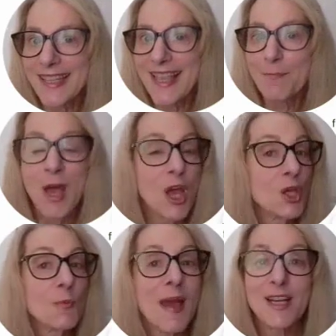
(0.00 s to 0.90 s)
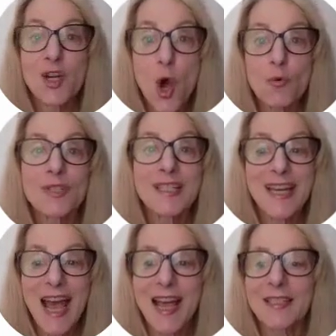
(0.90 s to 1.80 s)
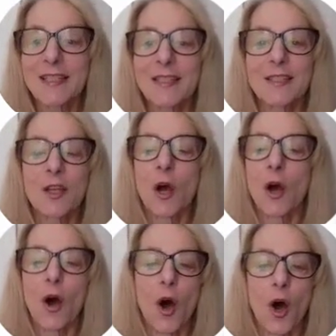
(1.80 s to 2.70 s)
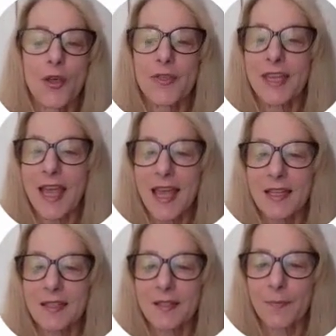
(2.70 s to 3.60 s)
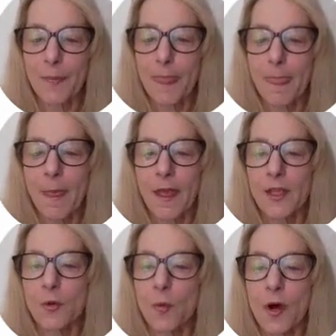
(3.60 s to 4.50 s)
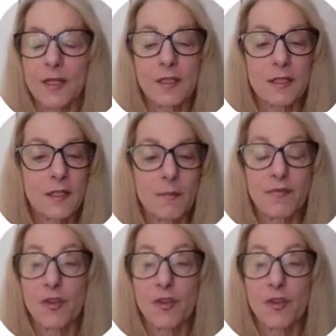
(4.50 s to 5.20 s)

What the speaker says: in them, you pay no taxes on the gains. You want some of